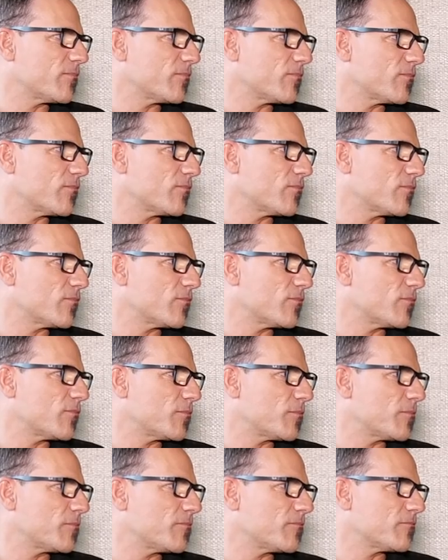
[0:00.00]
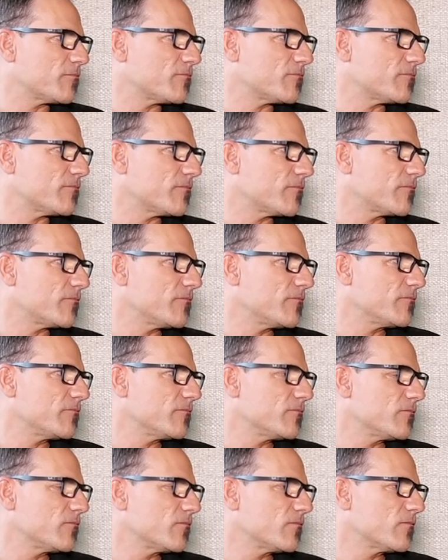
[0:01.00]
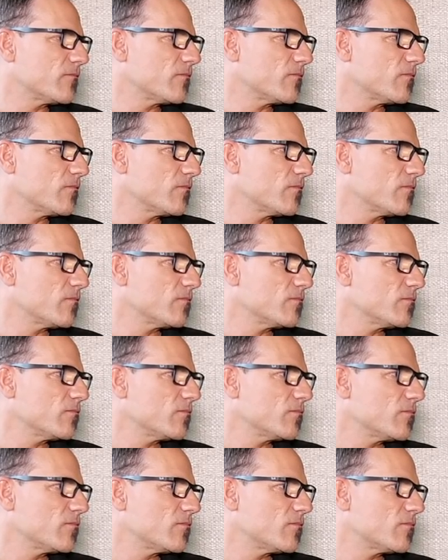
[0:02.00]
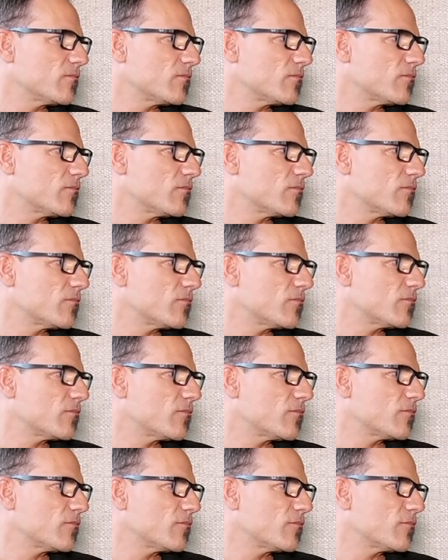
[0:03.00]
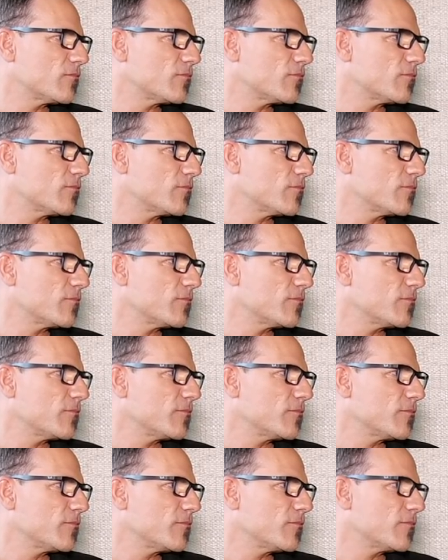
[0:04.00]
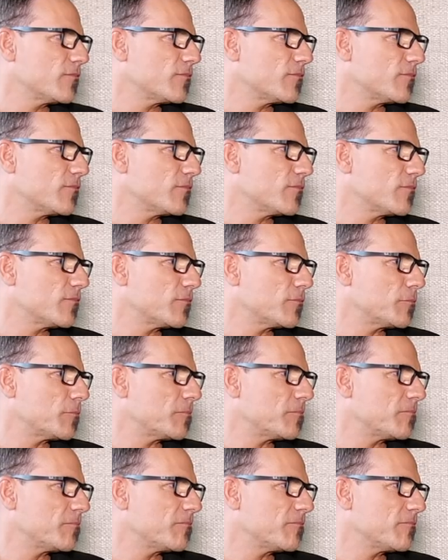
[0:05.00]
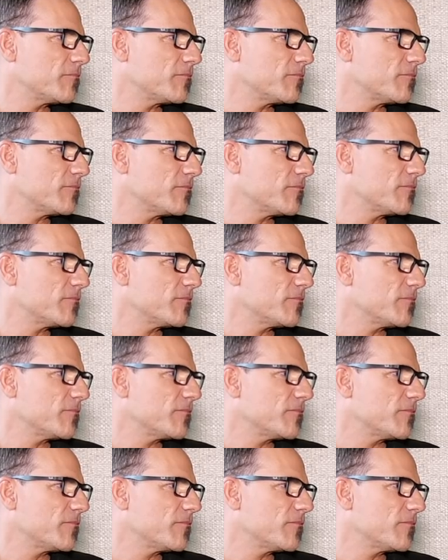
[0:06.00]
[no speech]